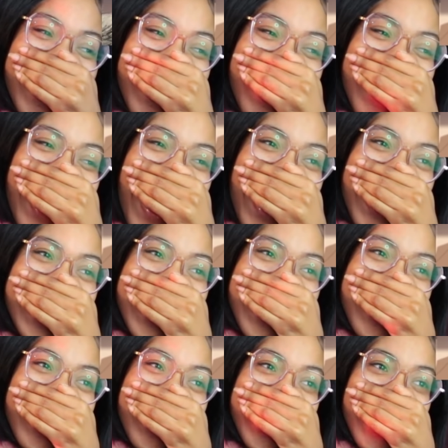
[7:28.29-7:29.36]

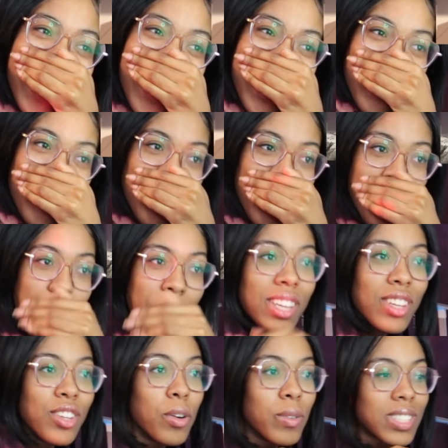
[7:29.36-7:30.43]
actually knew it was him, but
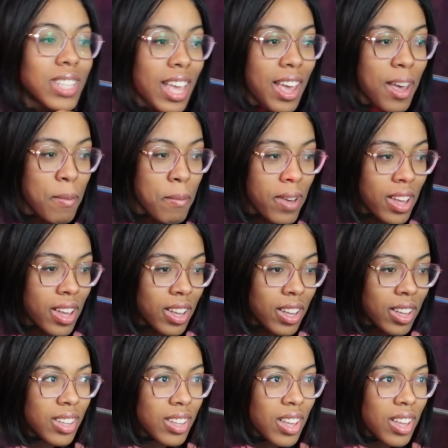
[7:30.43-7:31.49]
he knew it was him?
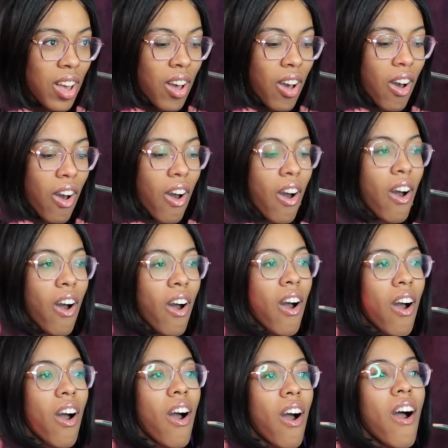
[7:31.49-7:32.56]

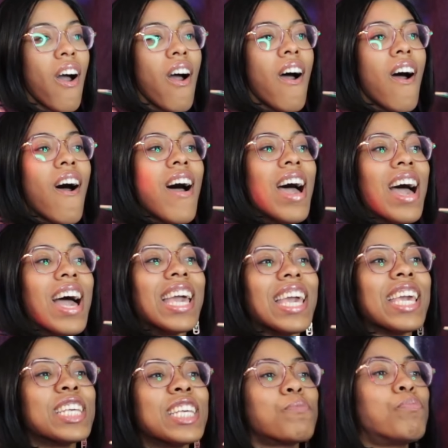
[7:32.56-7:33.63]
Oh,
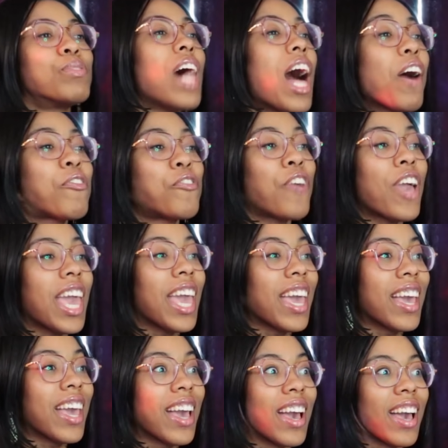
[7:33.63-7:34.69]
he's
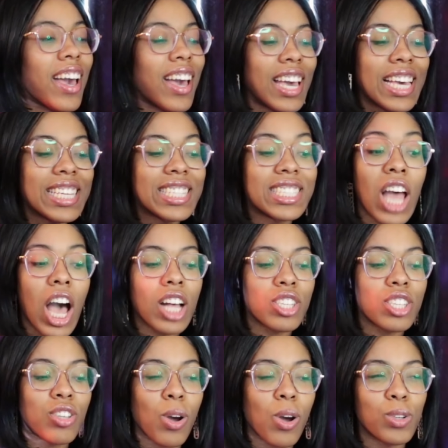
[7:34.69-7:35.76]
bluffing! He's
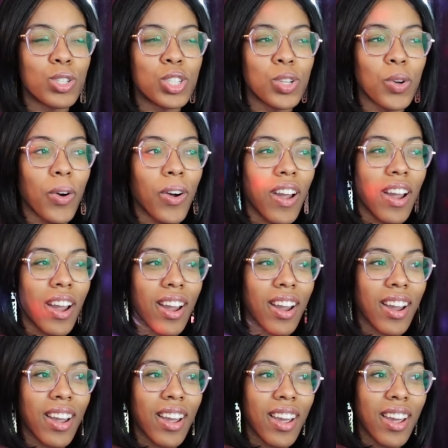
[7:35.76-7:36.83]
not so sure.